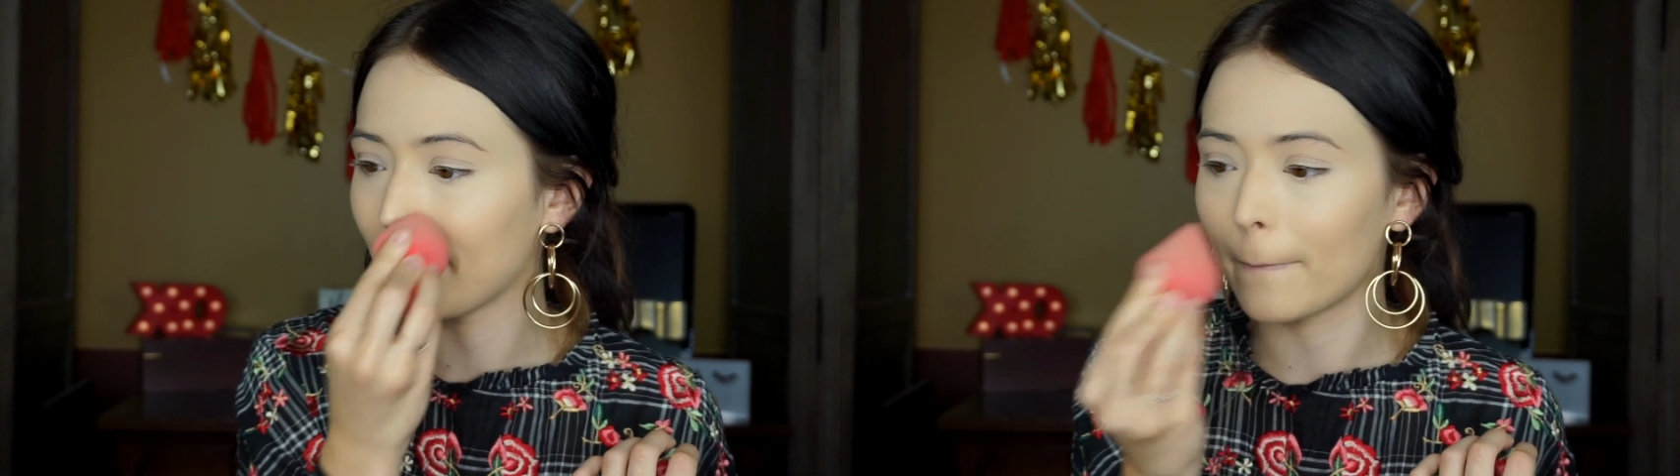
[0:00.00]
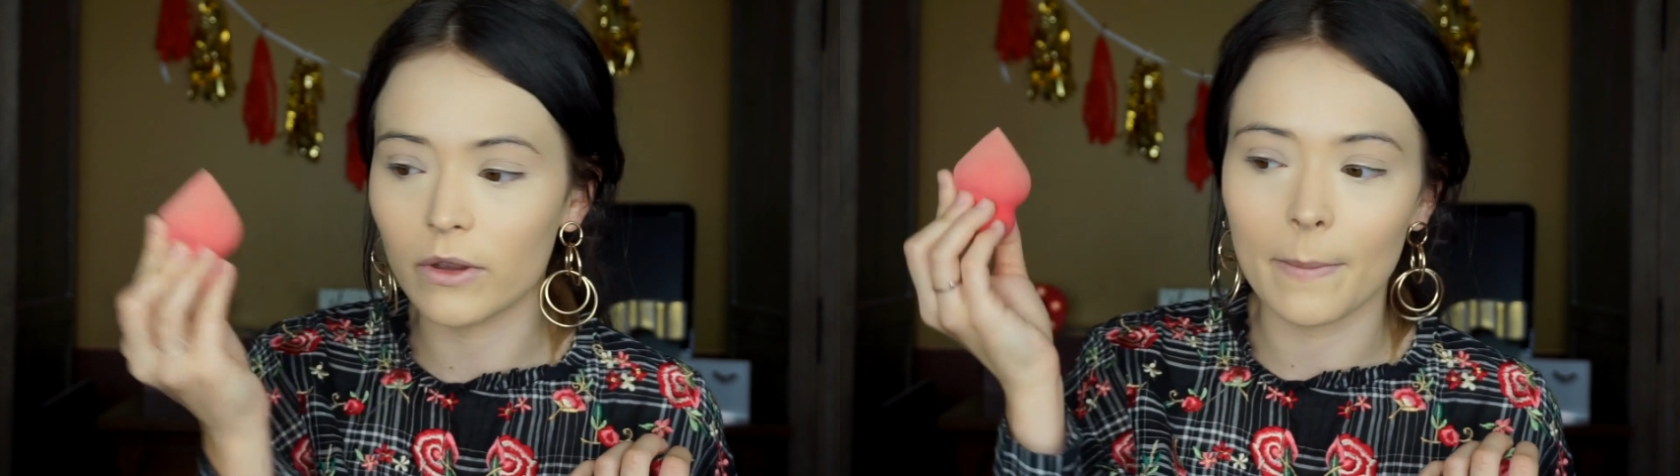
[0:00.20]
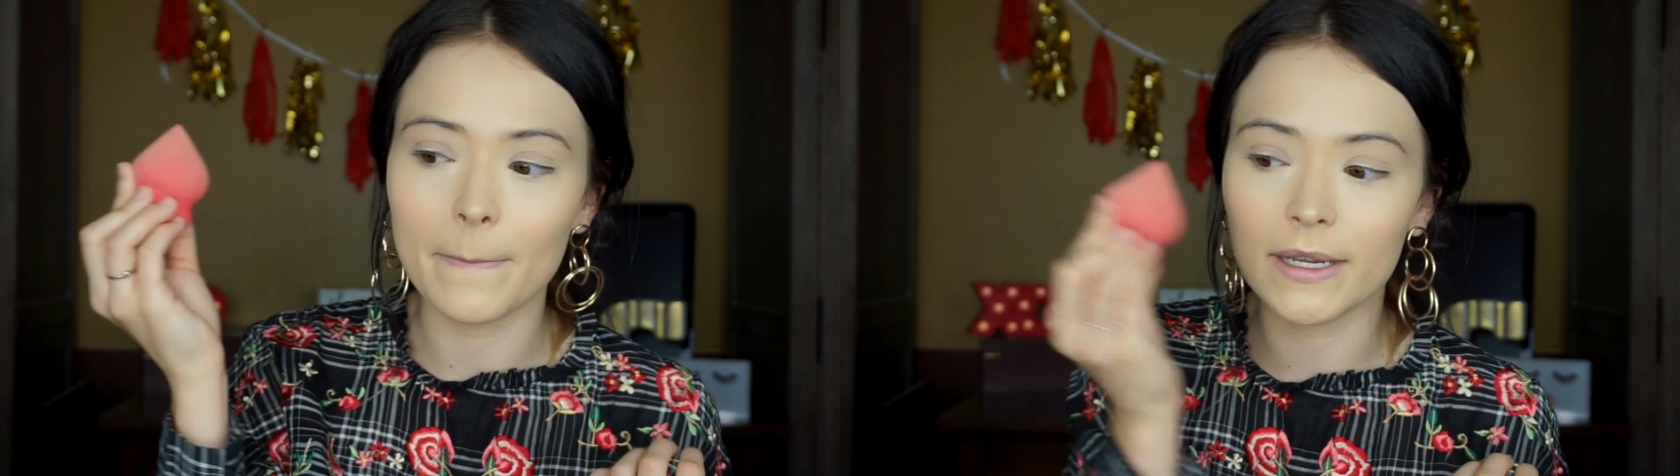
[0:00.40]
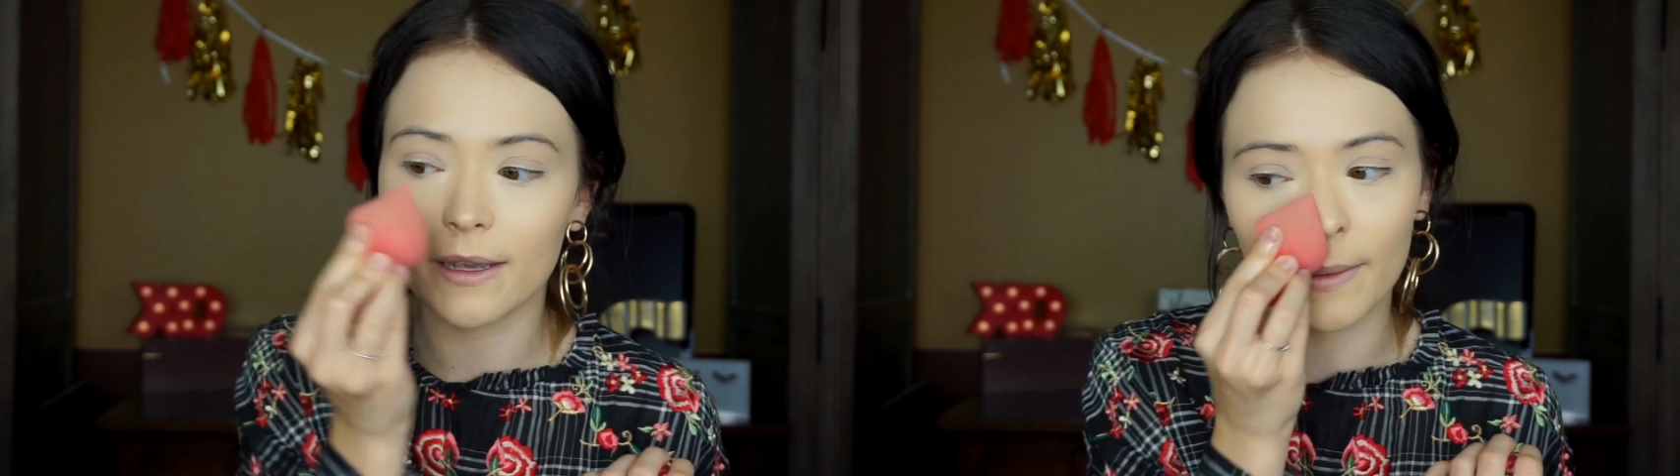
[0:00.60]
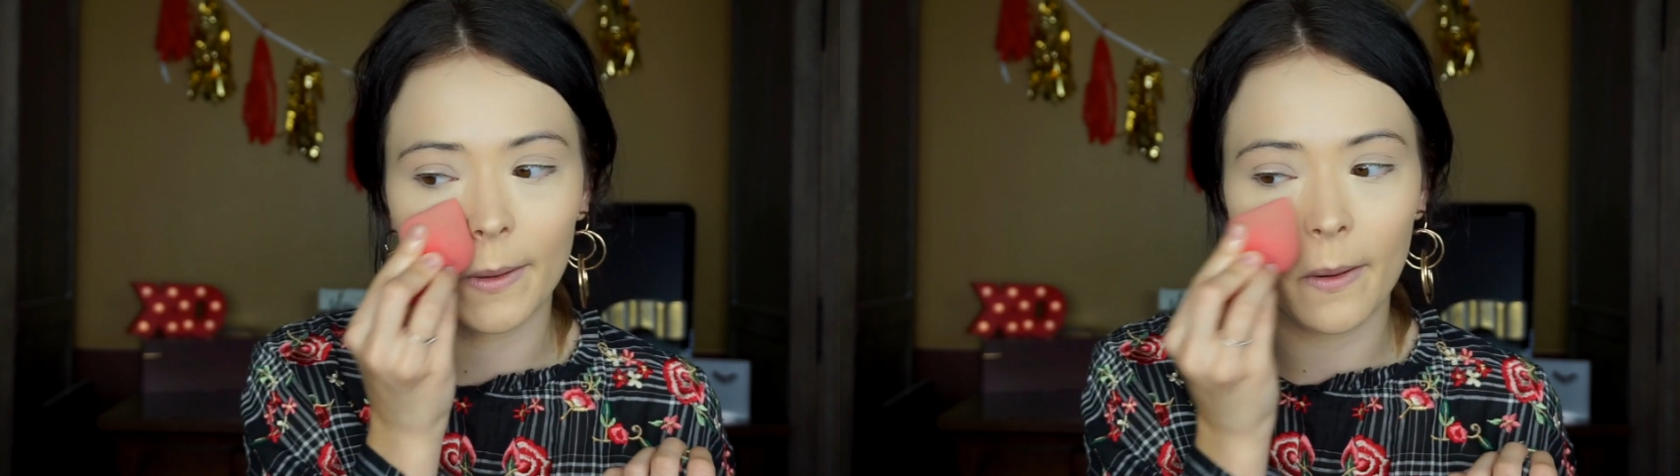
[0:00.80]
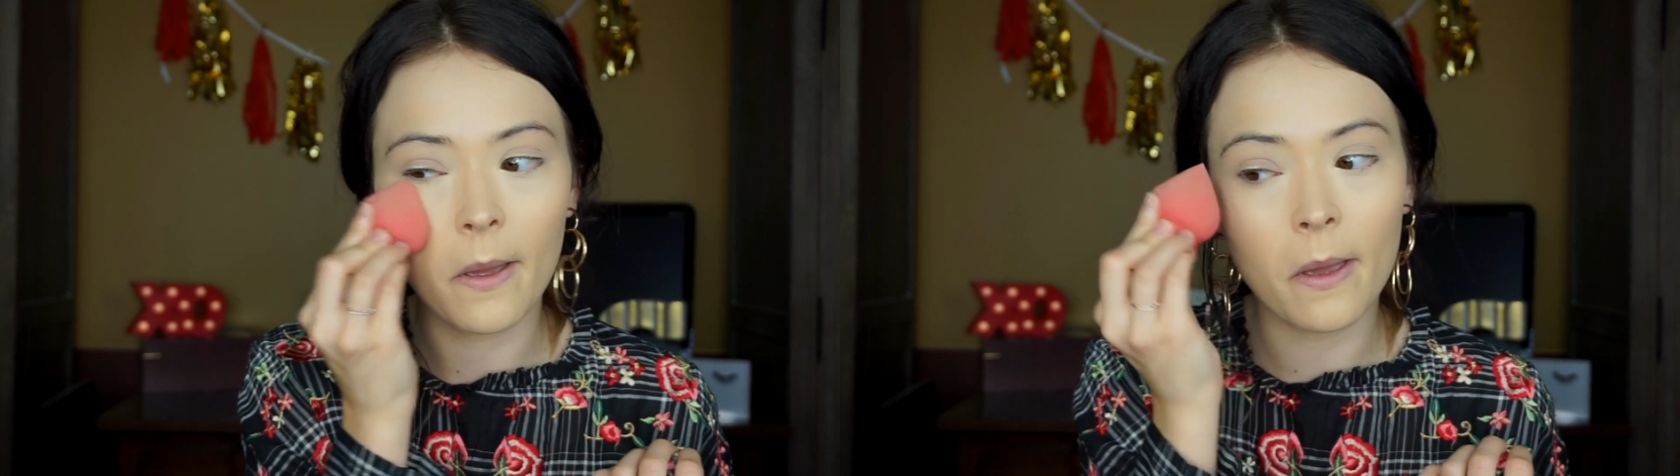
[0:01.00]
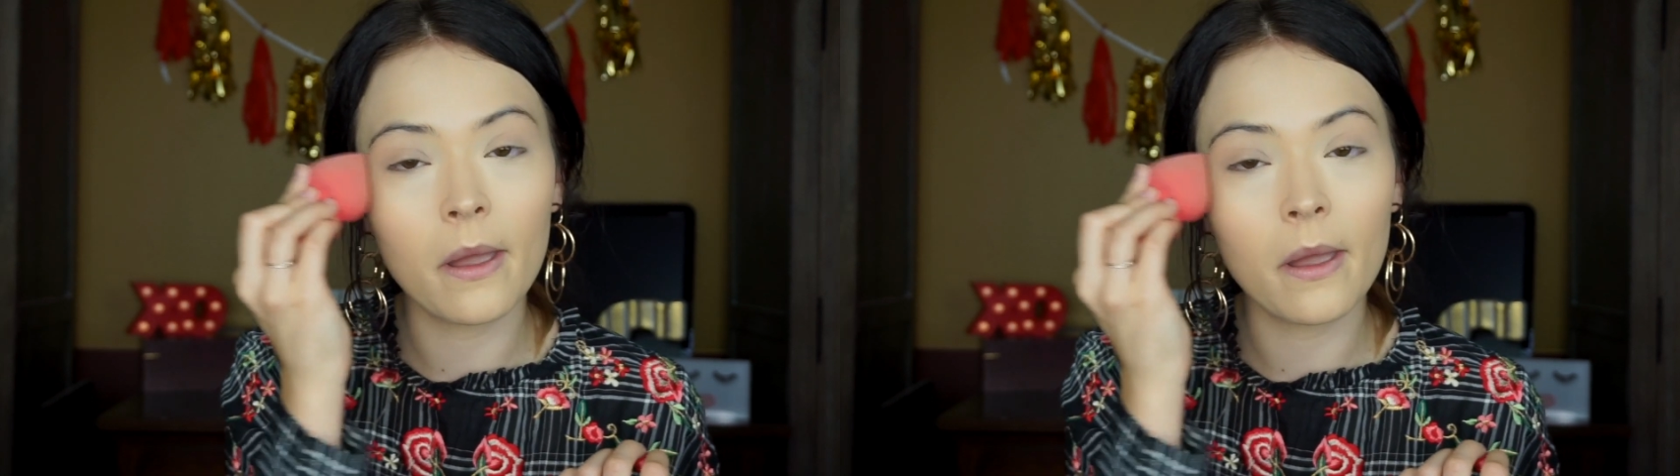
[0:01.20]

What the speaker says: There are many other